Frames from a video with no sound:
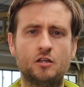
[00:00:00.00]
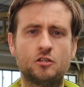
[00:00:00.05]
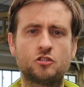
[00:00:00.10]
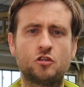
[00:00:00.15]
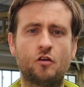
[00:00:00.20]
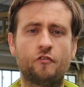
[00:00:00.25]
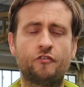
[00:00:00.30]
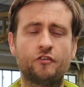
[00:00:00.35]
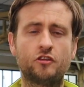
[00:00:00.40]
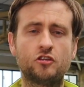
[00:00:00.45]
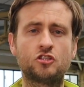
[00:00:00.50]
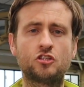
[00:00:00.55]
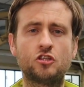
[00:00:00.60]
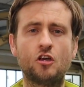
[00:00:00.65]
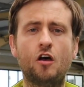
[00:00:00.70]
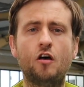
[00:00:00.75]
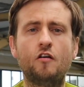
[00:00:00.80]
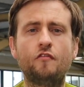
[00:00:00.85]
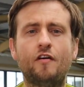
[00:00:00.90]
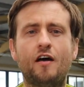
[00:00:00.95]
So for the
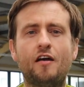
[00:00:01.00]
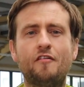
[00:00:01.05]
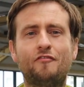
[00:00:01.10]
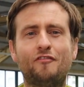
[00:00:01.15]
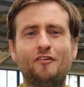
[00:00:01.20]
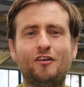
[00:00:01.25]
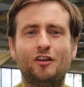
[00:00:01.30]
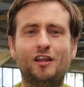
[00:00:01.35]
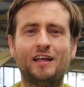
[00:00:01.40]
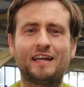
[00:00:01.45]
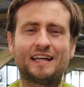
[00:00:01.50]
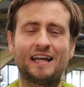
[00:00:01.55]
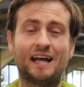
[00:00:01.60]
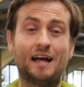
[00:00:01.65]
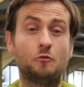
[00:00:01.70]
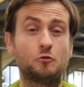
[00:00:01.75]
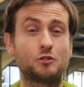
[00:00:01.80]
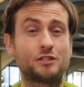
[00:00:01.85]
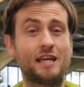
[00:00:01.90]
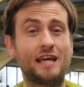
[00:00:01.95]
serve, I felt like
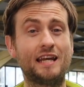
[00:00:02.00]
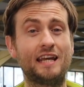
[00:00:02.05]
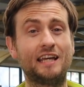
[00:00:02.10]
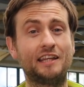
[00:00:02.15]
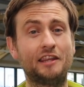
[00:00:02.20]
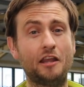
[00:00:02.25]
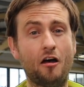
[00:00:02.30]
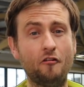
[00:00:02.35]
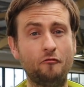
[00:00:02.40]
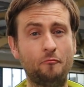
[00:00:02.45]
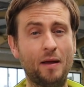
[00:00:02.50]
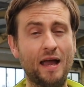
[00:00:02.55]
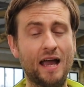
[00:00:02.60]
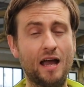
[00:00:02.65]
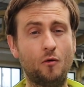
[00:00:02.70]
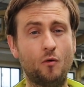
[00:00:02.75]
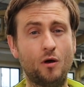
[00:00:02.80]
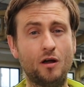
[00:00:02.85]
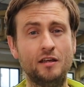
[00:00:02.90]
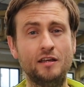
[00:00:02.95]
I was getting enough
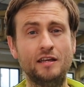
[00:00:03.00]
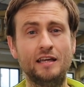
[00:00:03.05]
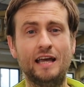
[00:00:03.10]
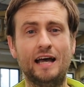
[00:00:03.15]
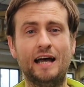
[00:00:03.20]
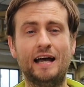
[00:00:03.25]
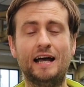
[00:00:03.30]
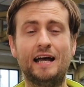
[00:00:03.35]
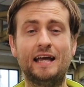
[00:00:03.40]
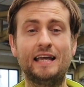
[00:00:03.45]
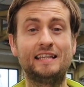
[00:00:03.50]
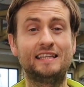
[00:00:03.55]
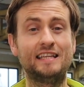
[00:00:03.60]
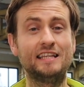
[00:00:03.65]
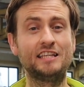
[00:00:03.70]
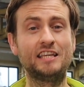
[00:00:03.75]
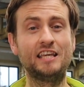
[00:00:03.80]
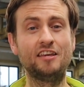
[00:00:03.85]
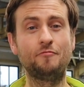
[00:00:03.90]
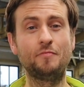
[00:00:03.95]
power. It
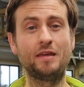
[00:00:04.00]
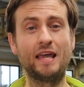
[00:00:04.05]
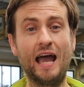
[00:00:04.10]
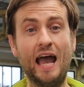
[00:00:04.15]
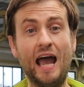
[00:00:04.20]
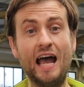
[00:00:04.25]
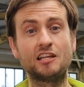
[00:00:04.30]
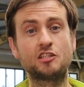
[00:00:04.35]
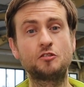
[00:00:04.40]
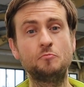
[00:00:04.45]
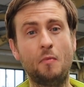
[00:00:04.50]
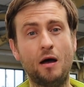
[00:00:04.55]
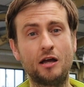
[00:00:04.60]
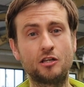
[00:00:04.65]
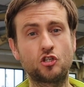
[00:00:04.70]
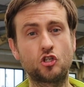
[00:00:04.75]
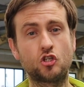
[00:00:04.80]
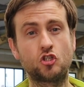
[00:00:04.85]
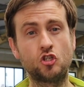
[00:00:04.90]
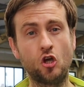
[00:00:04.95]
didn't give me as
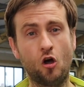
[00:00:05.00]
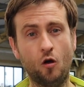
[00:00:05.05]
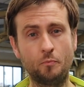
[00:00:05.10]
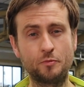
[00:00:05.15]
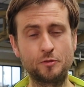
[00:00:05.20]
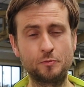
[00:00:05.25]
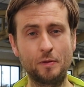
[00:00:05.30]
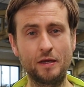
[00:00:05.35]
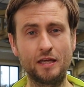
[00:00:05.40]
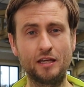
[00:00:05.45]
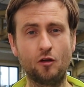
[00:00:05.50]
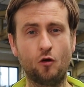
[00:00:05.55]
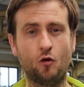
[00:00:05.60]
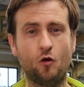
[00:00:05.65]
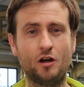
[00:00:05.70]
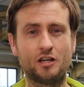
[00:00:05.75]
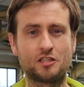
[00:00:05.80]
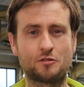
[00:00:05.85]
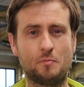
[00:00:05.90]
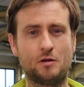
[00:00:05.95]
much topspin
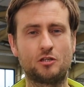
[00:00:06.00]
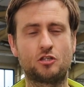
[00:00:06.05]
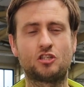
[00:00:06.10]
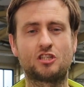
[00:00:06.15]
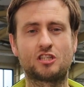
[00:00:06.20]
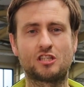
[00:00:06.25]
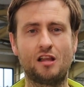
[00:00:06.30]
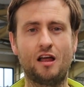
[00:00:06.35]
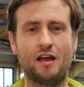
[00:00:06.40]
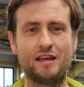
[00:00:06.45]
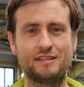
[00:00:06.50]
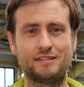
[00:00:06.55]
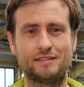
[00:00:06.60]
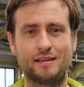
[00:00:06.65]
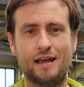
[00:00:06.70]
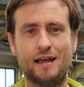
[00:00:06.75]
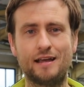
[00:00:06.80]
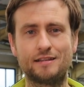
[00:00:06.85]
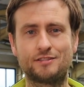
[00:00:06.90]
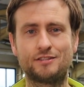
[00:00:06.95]
or as much slice
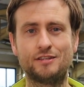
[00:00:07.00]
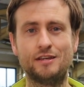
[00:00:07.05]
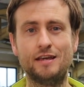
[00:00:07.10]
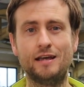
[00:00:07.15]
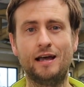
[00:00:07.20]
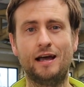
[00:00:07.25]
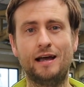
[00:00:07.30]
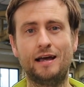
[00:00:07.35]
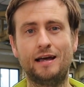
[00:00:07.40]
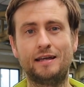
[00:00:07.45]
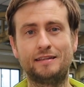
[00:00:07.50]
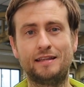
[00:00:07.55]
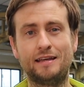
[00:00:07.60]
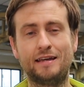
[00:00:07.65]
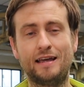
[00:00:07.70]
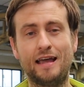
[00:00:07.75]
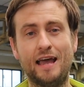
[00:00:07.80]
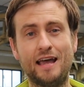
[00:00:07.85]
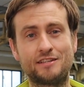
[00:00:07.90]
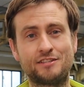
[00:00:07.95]
as
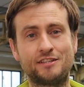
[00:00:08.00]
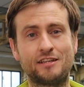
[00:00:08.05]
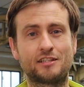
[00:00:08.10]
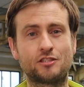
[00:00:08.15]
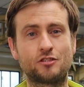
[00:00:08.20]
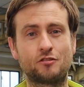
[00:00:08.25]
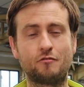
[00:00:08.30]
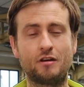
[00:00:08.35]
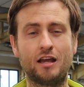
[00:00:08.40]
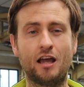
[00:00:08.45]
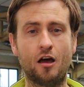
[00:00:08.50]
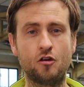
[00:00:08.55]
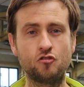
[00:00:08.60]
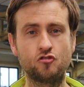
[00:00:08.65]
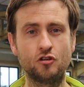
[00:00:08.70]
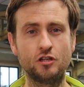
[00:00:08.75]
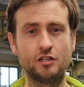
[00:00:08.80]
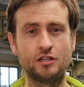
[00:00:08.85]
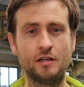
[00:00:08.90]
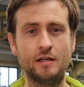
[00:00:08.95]
the
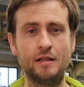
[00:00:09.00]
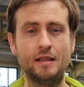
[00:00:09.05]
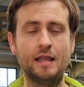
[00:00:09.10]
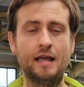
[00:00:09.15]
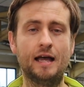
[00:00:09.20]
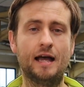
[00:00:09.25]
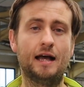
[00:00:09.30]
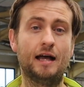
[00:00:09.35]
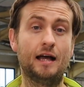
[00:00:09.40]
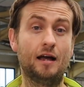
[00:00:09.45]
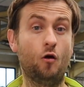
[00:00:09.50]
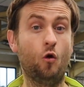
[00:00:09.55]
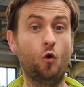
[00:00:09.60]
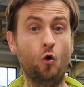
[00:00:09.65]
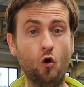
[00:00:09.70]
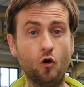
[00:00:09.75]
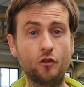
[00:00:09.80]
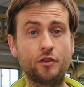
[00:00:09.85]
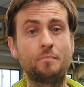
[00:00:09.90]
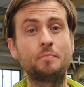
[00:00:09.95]
CX400
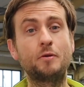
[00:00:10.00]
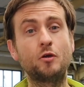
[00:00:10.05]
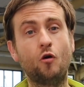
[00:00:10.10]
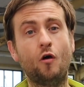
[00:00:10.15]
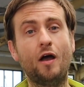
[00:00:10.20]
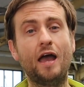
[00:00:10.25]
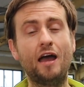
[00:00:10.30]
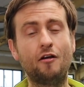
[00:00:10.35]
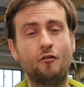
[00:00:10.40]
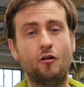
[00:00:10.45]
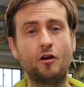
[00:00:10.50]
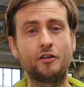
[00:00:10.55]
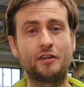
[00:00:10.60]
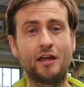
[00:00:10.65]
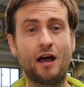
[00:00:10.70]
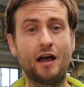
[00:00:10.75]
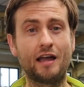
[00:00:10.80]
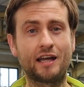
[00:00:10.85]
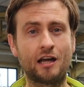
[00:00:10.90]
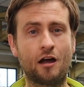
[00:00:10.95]
or the Pure Aero
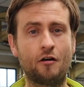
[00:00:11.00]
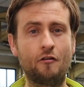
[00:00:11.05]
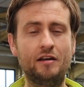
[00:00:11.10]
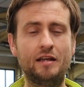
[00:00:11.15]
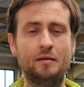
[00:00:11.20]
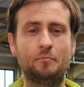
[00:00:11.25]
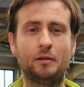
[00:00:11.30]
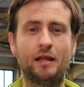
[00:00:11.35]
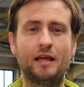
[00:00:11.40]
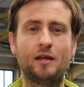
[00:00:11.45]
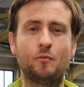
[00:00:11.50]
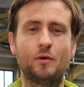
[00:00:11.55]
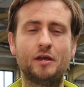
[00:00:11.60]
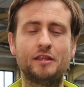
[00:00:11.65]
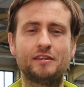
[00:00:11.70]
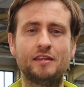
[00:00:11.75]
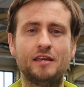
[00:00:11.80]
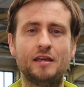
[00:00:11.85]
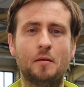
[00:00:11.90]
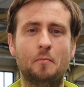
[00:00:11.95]
that I currently play
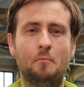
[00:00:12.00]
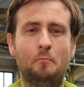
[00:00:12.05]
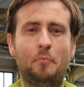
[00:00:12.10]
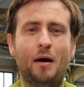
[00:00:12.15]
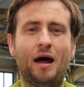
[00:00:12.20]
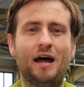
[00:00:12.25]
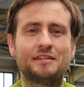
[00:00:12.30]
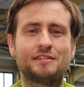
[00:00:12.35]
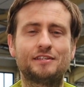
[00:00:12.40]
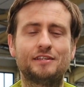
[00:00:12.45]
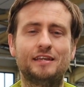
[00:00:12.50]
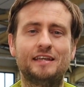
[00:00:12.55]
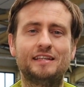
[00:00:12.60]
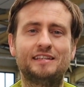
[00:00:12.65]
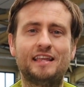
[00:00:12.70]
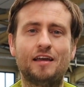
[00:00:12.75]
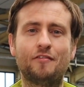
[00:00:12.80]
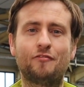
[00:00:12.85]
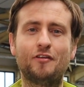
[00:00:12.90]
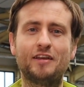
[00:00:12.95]
with, but it
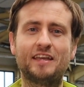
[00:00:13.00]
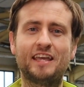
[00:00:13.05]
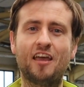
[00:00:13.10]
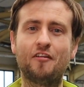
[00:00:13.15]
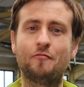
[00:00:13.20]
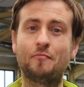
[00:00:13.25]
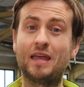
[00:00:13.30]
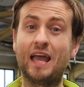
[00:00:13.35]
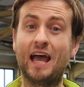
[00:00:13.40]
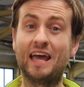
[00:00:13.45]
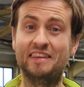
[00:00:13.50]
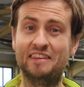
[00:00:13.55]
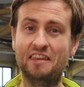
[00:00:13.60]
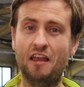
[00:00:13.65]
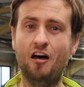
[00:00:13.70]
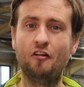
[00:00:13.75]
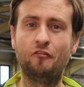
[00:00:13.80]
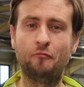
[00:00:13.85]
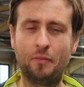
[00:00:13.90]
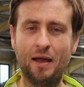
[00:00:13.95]
definitely gave me
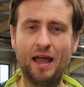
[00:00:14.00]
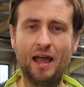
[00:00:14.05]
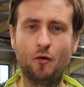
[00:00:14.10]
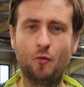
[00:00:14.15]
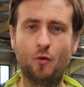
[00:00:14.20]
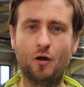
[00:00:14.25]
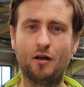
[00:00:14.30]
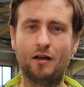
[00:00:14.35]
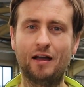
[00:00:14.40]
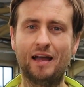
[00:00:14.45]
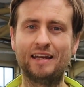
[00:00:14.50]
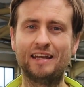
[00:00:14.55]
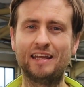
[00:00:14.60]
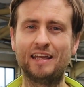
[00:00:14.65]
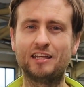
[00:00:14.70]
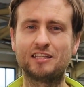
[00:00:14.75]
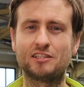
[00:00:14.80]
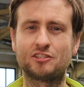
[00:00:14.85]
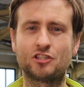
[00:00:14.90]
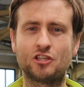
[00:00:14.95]
enough power, and
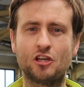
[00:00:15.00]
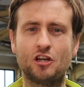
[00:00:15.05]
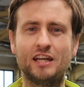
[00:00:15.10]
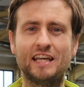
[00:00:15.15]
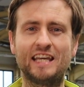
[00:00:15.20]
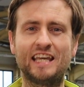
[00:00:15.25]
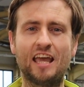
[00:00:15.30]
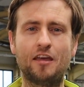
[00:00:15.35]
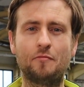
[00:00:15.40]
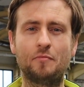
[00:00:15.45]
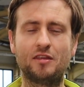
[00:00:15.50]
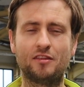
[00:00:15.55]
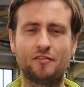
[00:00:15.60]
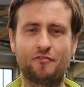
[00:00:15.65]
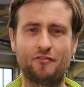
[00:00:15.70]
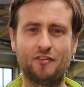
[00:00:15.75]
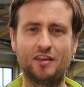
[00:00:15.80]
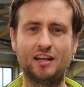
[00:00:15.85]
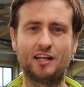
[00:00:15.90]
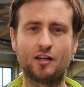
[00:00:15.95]
it certainly gave me the
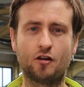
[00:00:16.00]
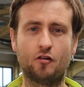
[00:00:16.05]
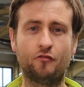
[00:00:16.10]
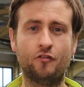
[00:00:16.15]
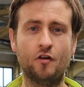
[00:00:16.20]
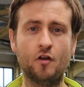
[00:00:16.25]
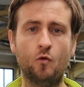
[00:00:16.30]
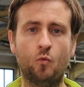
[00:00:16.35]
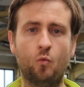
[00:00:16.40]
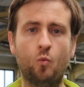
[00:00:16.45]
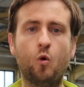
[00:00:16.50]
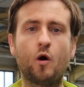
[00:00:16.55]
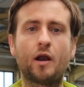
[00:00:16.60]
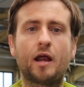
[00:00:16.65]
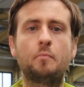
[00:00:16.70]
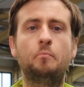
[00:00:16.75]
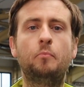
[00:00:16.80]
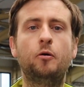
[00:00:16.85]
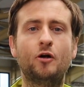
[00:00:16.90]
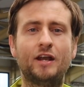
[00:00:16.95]
feeling of what
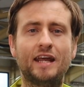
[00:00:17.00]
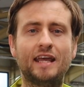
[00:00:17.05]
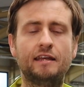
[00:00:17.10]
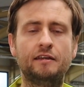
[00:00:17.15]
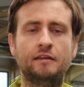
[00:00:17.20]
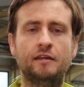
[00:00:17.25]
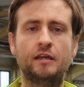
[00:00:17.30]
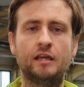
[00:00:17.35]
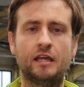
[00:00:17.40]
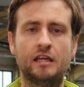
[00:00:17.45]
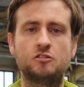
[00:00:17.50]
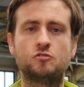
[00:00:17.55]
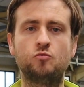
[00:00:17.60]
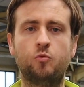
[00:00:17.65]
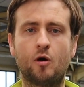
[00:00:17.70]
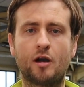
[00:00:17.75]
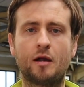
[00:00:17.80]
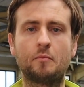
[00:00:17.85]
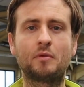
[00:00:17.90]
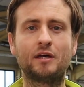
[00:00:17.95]
I put in is
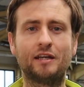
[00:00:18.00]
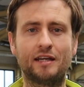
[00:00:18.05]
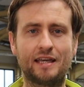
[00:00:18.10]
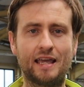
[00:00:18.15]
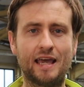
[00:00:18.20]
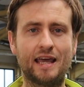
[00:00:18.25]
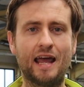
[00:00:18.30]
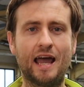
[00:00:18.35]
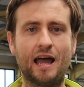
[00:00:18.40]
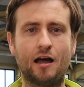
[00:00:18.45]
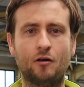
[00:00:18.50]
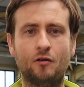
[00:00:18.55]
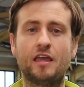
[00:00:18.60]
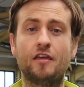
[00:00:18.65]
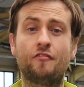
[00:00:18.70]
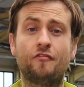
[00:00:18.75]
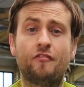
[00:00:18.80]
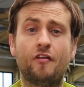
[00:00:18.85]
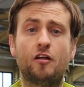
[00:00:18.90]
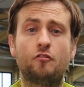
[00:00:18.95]
what I'm going to get out.
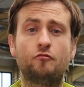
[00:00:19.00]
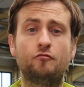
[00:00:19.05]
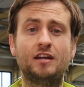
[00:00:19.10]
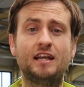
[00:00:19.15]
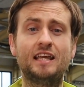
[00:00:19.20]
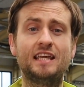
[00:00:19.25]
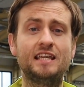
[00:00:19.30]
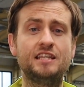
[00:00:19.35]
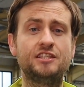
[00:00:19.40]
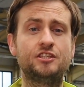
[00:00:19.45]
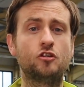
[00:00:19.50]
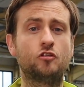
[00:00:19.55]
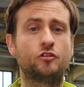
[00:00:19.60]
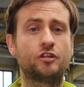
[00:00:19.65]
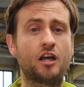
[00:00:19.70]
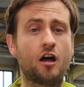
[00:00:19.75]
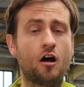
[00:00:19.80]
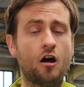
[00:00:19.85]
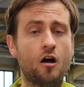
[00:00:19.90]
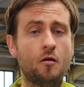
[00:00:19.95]
It felt really easy on
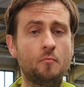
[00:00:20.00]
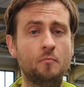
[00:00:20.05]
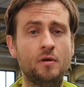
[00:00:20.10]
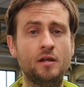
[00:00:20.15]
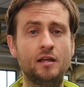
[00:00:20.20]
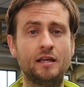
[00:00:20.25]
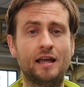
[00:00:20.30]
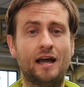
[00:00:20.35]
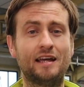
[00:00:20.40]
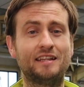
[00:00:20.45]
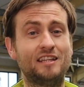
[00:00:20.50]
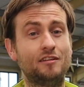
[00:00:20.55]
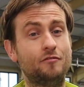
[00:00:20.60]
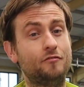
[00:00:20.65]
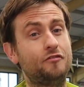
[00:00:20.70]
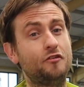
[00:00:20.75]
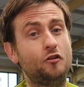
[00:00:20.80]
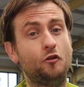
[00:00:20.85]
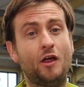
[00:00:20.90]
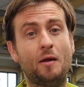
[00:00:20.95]
the arm. I didn't
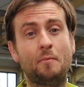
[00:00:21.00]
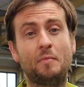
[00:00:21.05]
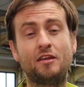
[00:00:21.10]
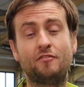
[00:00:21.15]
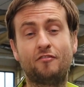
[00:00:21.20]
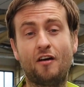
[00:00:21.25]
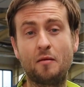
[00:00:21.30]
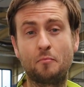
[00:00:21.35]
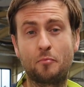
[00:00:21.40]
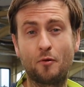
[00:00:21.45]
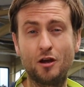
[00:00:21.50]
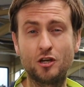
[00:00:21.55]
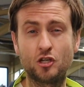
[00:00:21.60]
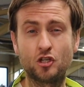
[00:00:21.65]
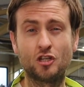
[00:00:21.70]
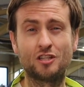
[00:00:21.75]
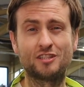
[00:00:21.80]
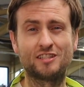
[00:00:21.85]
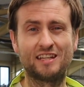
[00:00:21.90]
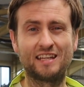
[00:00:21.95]
feel that many
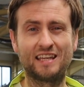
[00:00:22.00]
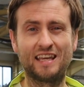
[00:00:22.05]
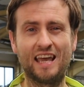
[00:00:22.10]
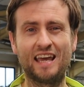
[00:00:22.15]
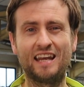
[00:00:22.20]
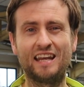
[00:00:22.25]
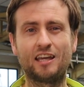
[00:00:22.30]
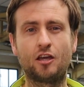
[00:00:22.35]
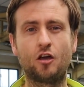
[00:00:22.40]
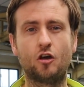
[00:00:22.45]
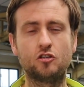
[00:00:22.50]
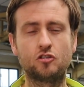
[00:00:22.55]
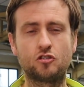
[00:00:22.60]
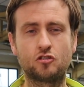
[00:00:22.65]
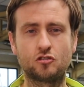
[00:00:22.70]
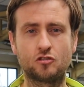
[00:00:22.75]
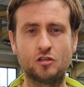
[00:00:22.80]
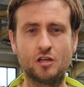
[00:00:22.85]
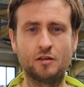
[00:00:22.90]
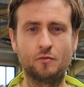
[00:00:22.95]
vibrations, and again, it
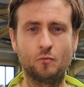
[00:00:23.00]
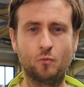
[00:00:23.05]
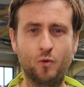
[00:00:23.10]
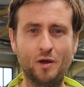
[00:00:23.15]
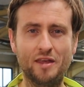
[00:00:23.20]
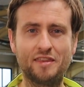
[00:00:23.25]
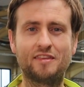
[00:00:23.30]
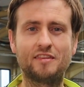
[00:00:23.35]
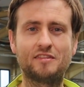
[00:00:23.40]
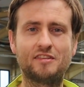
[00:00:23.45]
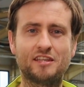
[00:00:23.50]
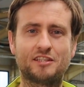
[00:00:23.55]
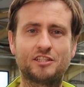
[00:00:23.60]
goes with the